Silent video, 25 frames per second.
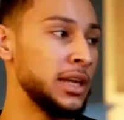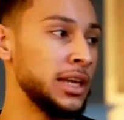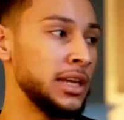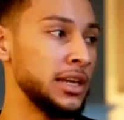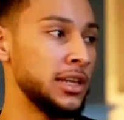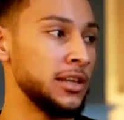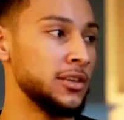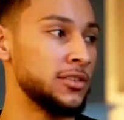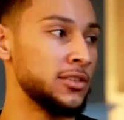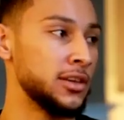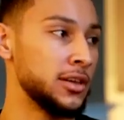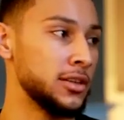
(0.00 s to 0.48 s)
we
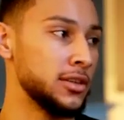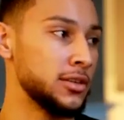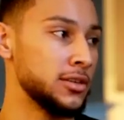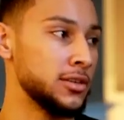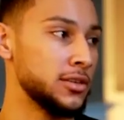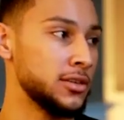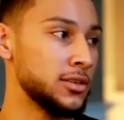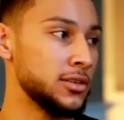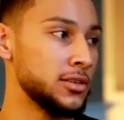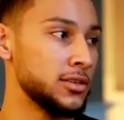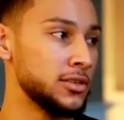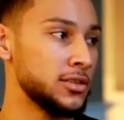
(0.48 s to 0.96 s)
need each other?
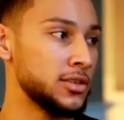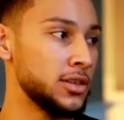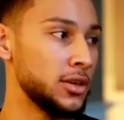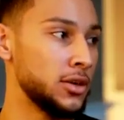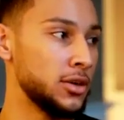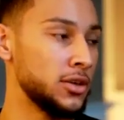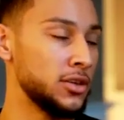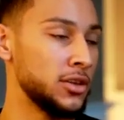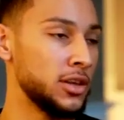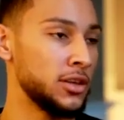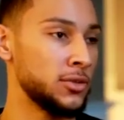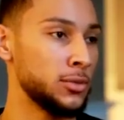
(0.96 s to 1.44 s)

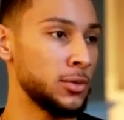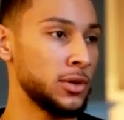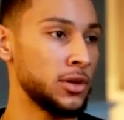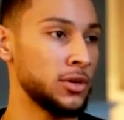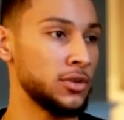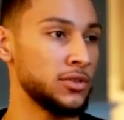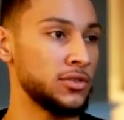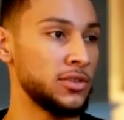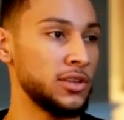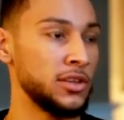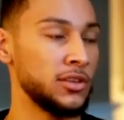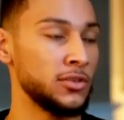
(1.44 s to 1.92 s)
So it's one of
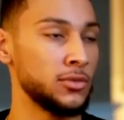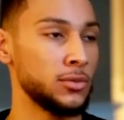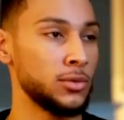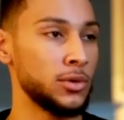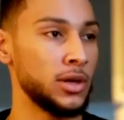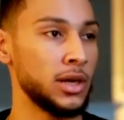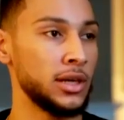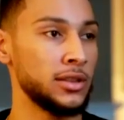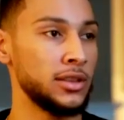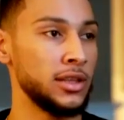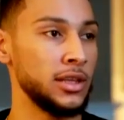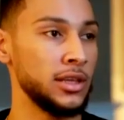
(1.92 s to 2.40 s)
those things
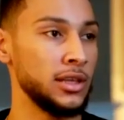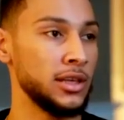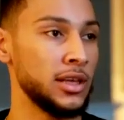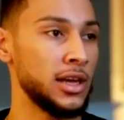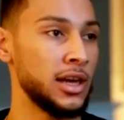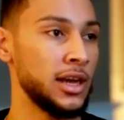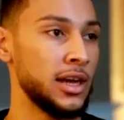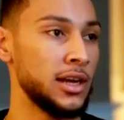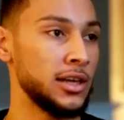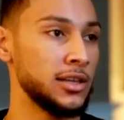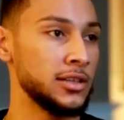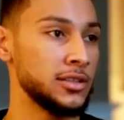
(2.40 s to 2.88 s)
where I think
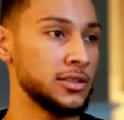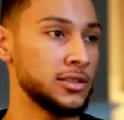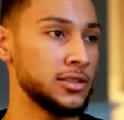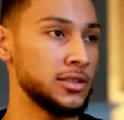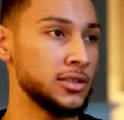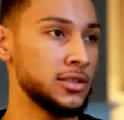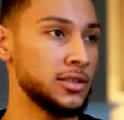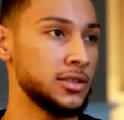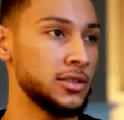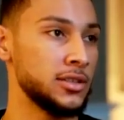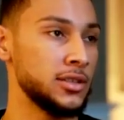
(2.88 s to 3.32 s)
guys